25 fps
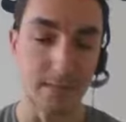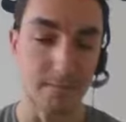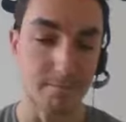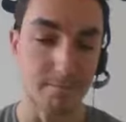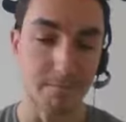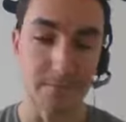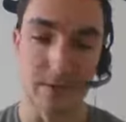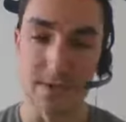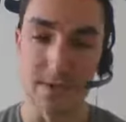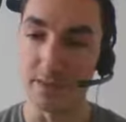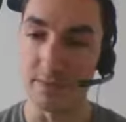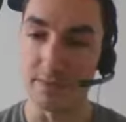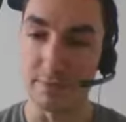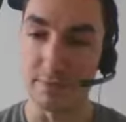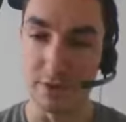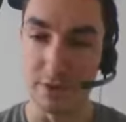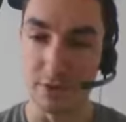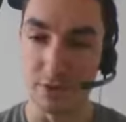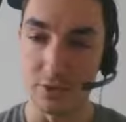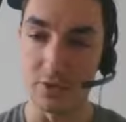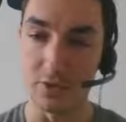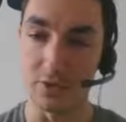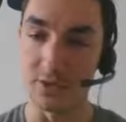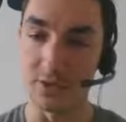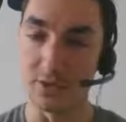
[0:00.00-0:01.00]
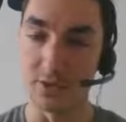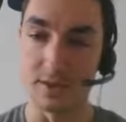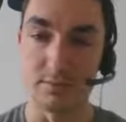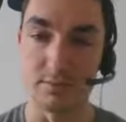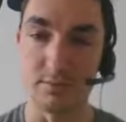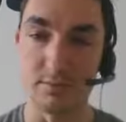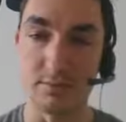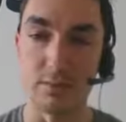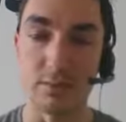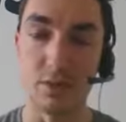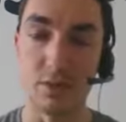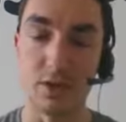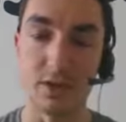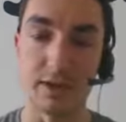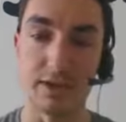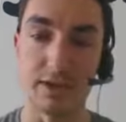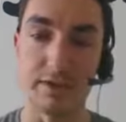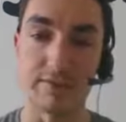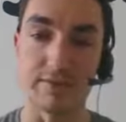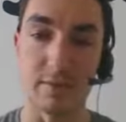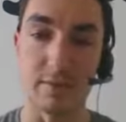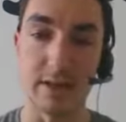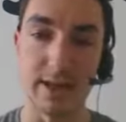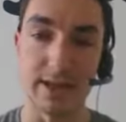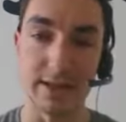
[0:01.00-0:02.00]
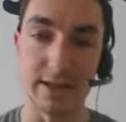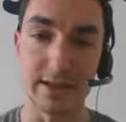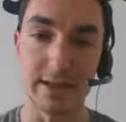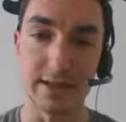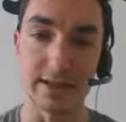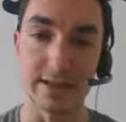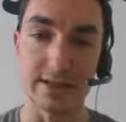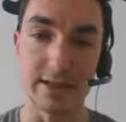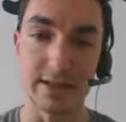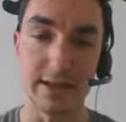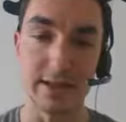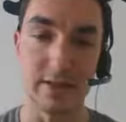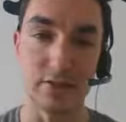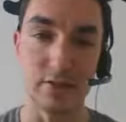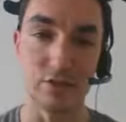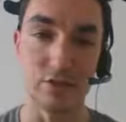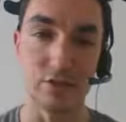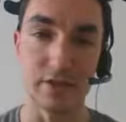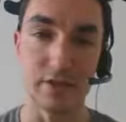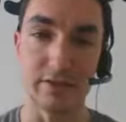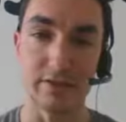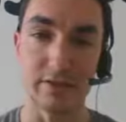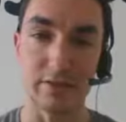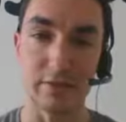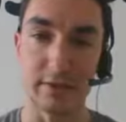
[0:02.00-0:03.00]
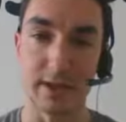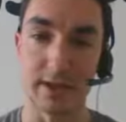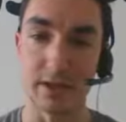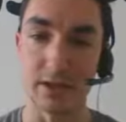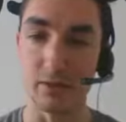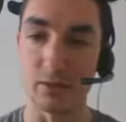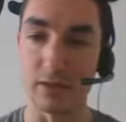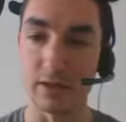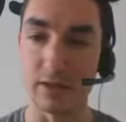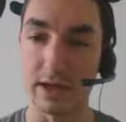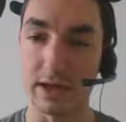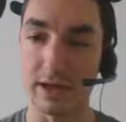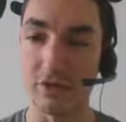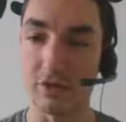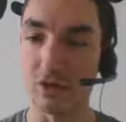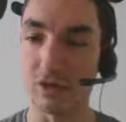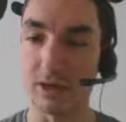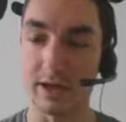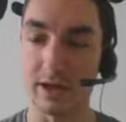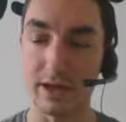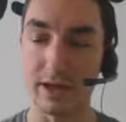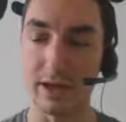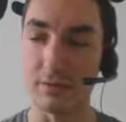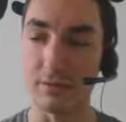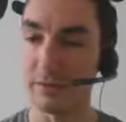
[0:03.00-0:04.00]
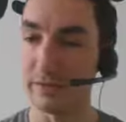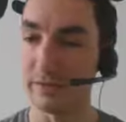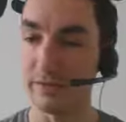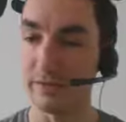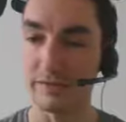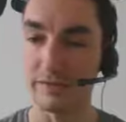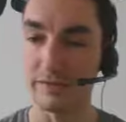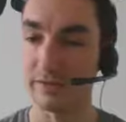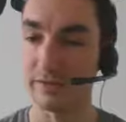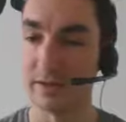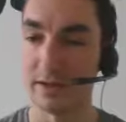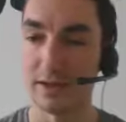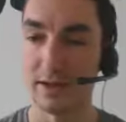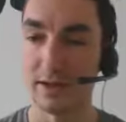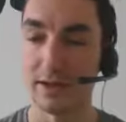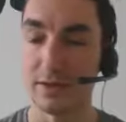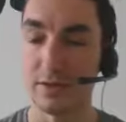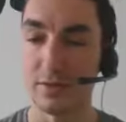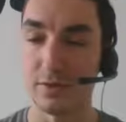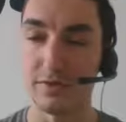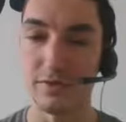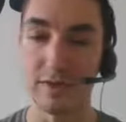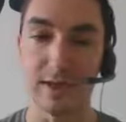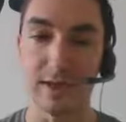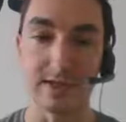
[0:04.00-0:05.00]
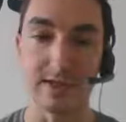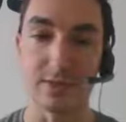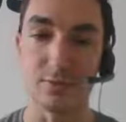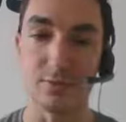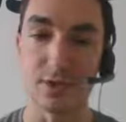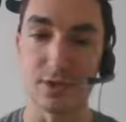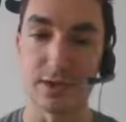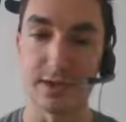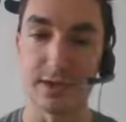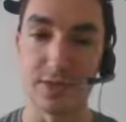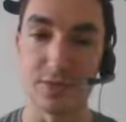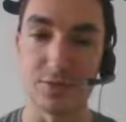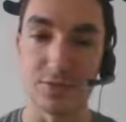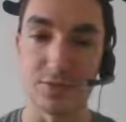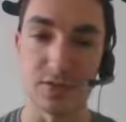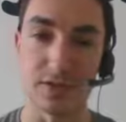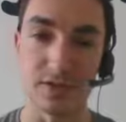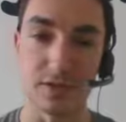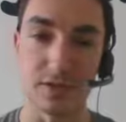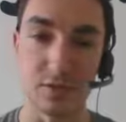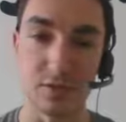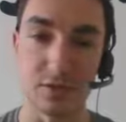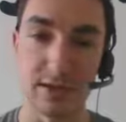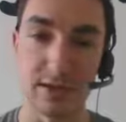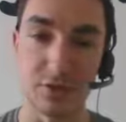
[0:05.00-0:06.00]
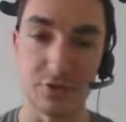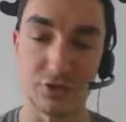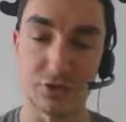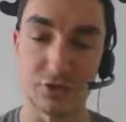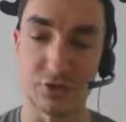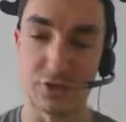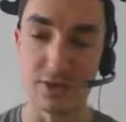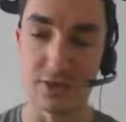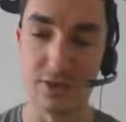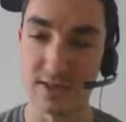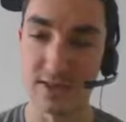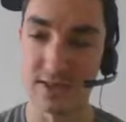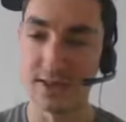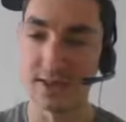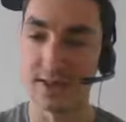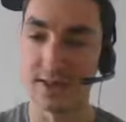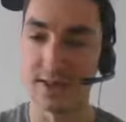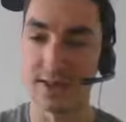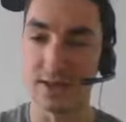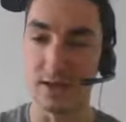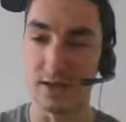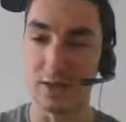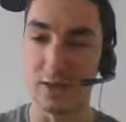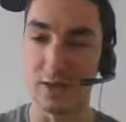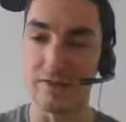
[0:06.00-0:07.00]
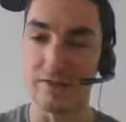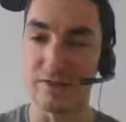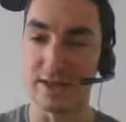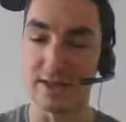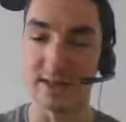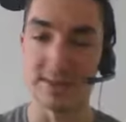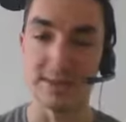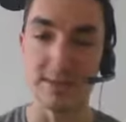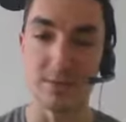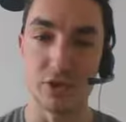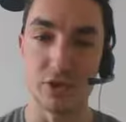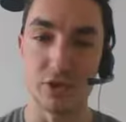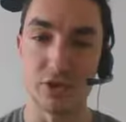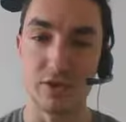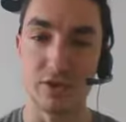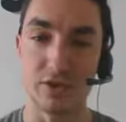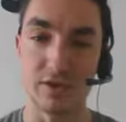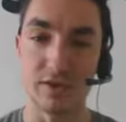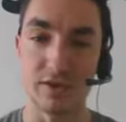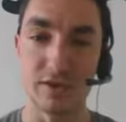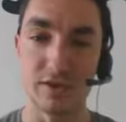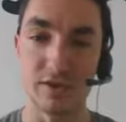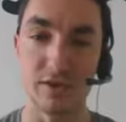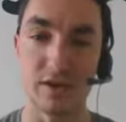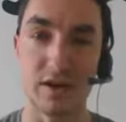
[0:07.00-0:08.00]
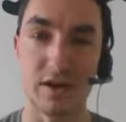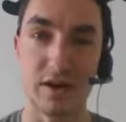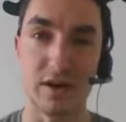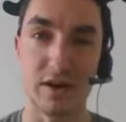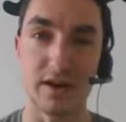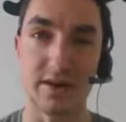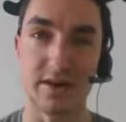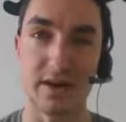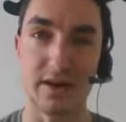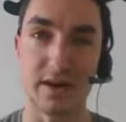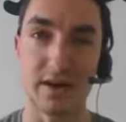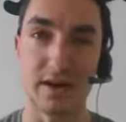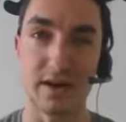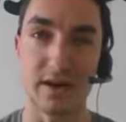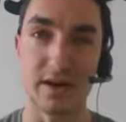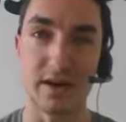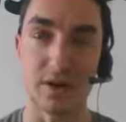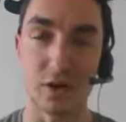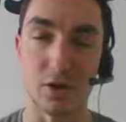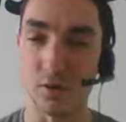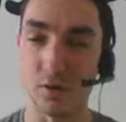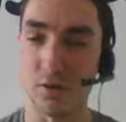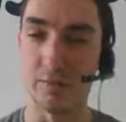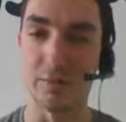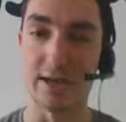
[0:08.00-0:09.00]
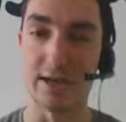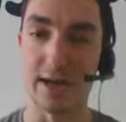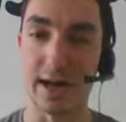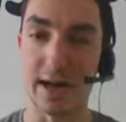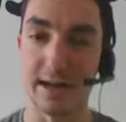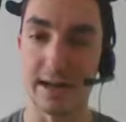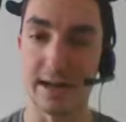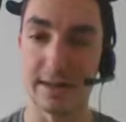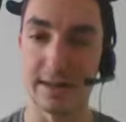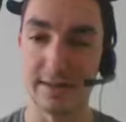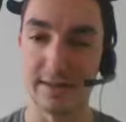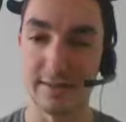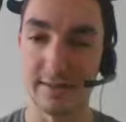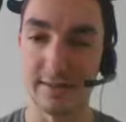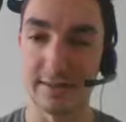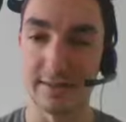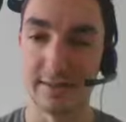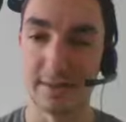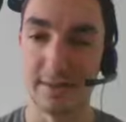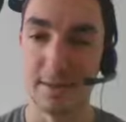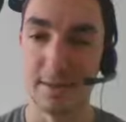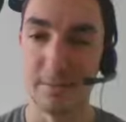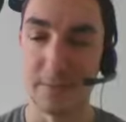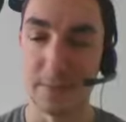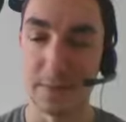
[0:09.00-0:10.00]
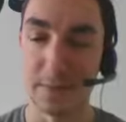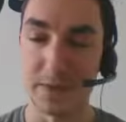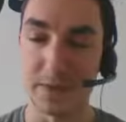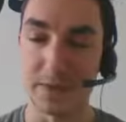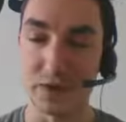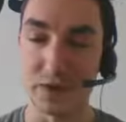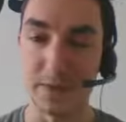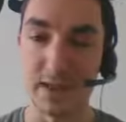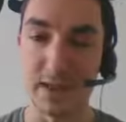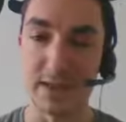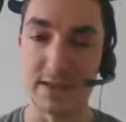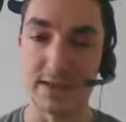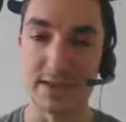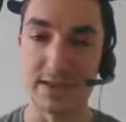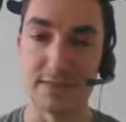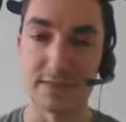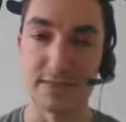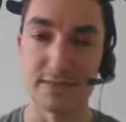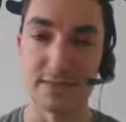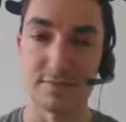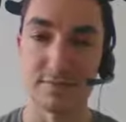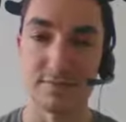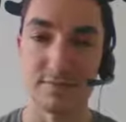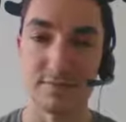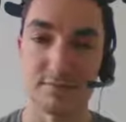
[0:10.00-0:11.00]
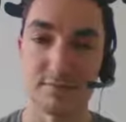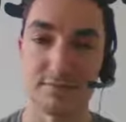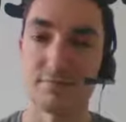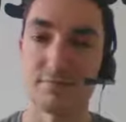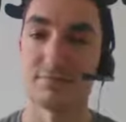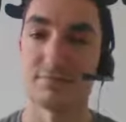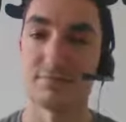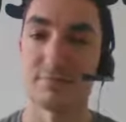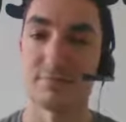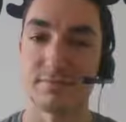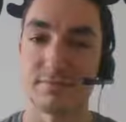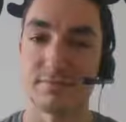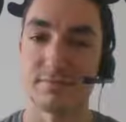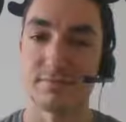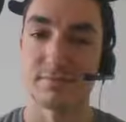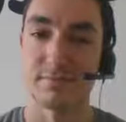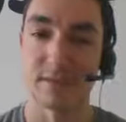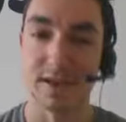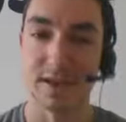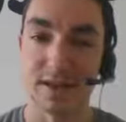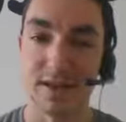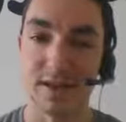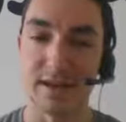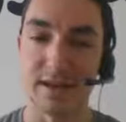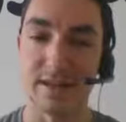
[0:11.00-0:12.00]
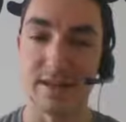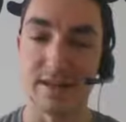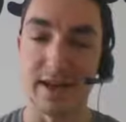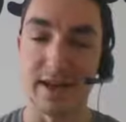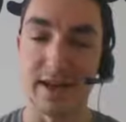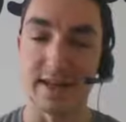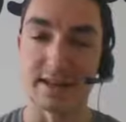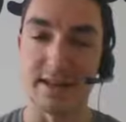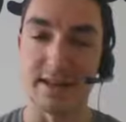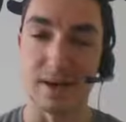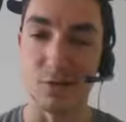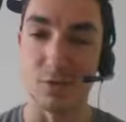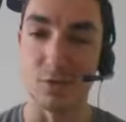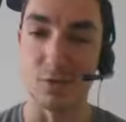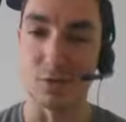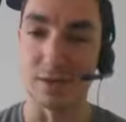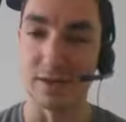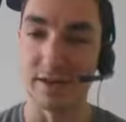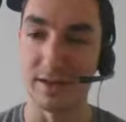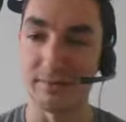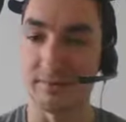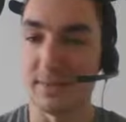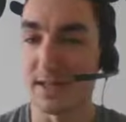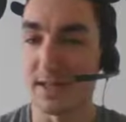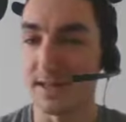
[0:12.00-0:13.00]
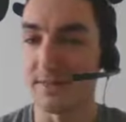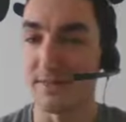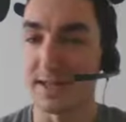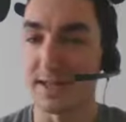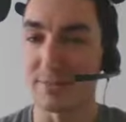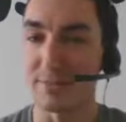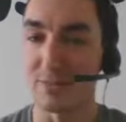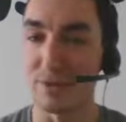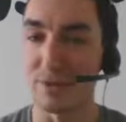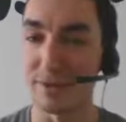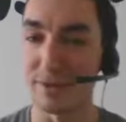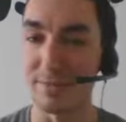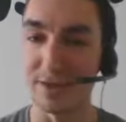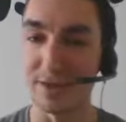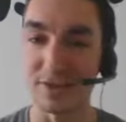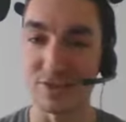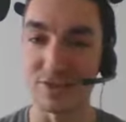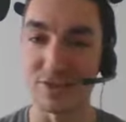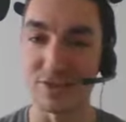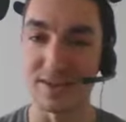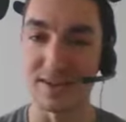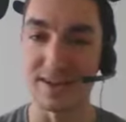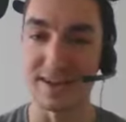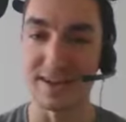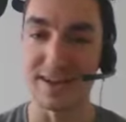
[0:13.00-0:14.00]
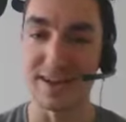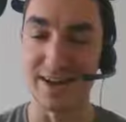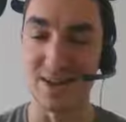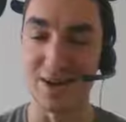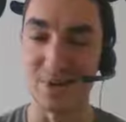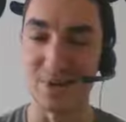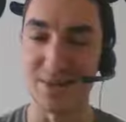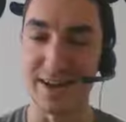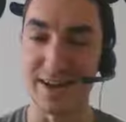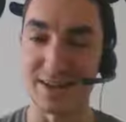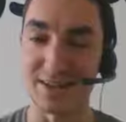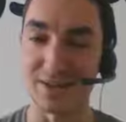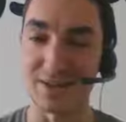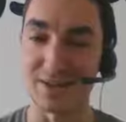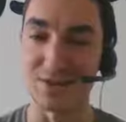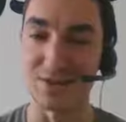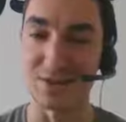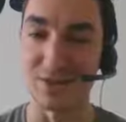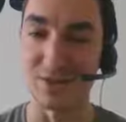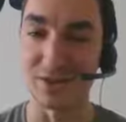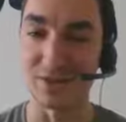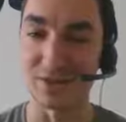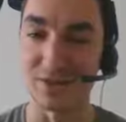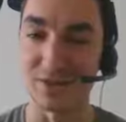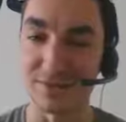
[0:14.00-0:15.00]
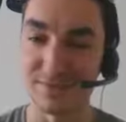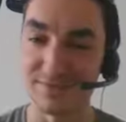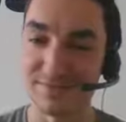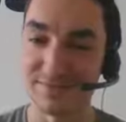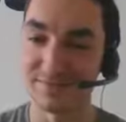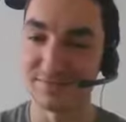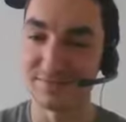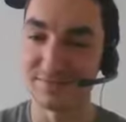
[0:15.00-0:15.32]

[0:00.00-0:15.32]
This can be used really from any destination, from any location, and we've had some really interesting locations. We've had someone use this on a Caribbean island, so that's how we're gonna. That's pretty much. I hope that answers your question.